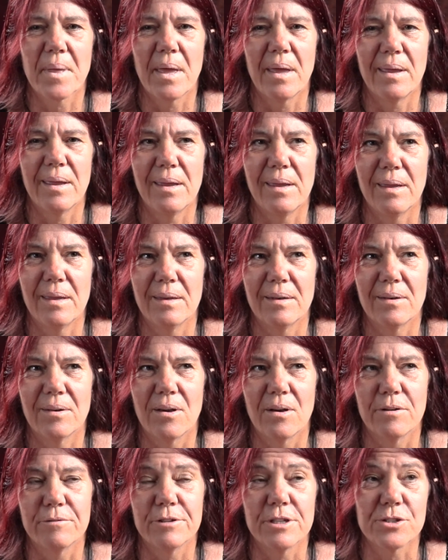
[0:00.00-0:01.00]
and
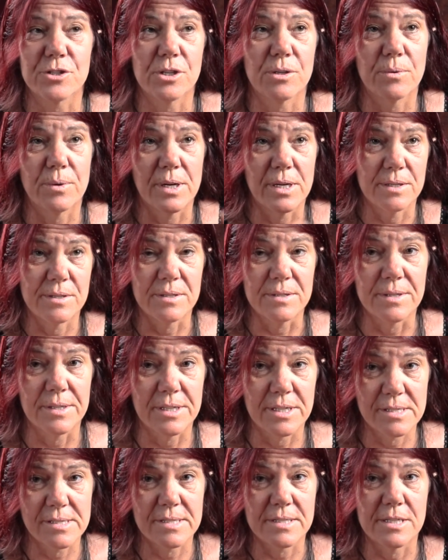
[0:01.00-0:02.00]
I've actually created an
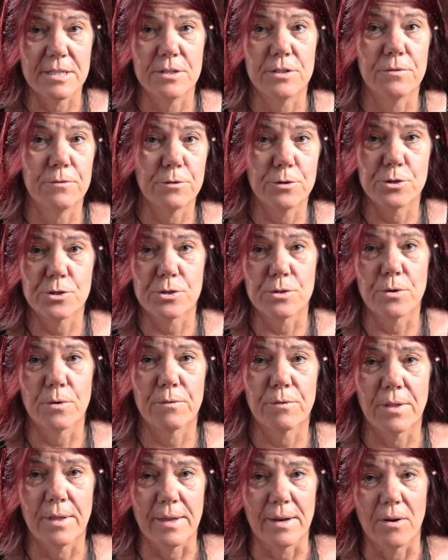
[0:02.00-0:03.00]
extended version
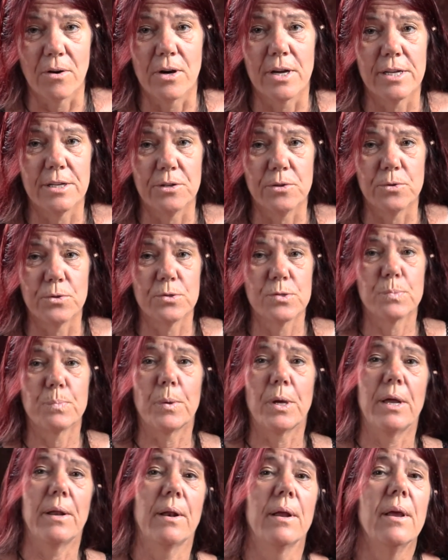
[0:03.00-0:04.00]
of that I use,
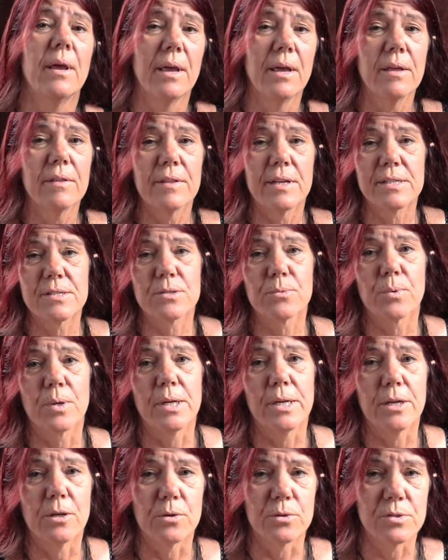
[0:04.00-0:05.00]
but that's a
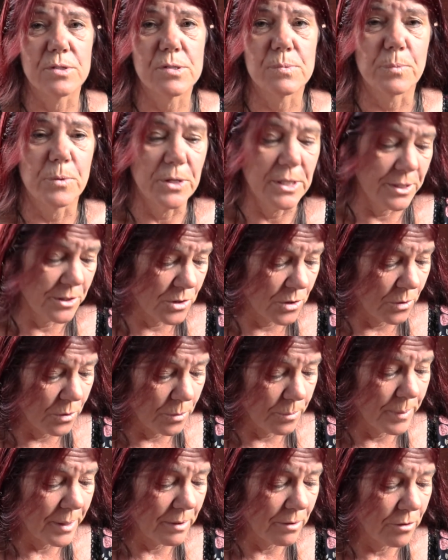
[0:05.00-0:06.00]
really good spread
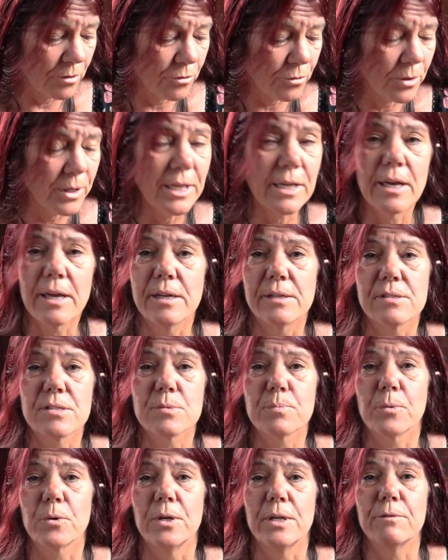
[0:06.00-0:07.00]
too. But the 3-card
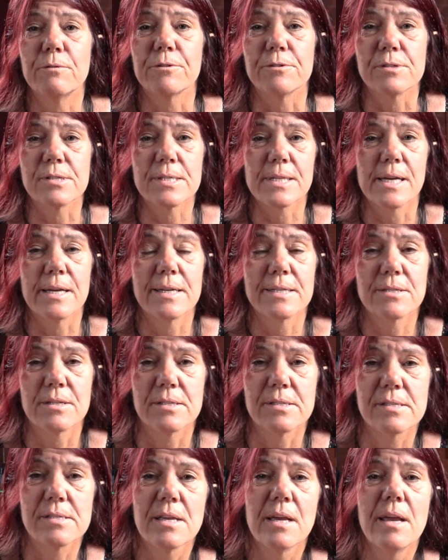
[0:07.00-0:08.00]
spread for
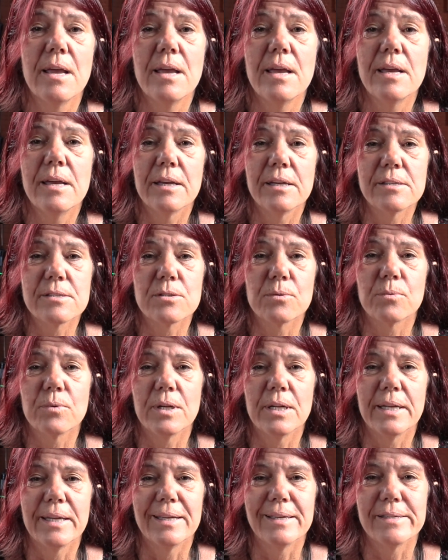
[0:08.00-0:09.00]
starters is a
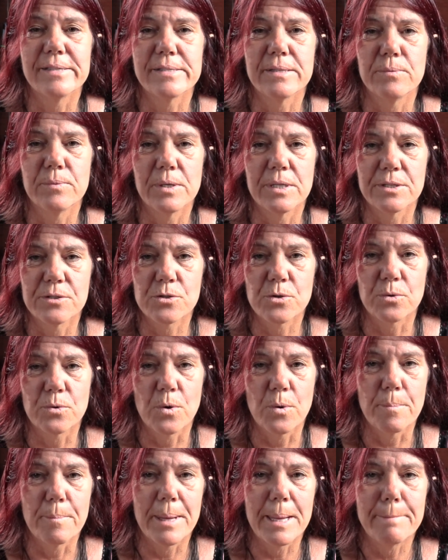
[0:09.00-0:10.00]
really easy one to
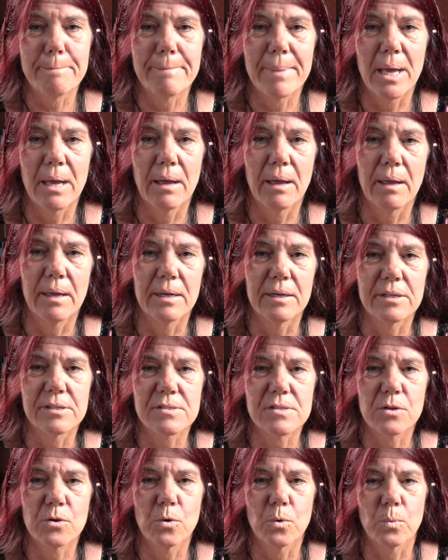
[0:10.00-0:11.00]
remember, and
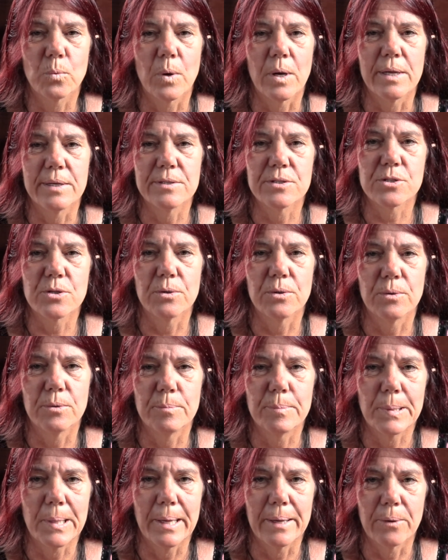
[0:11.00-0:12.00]
it's a good one
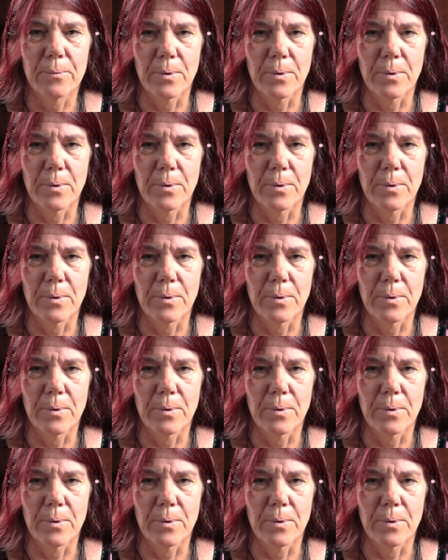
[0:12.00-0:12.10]
to play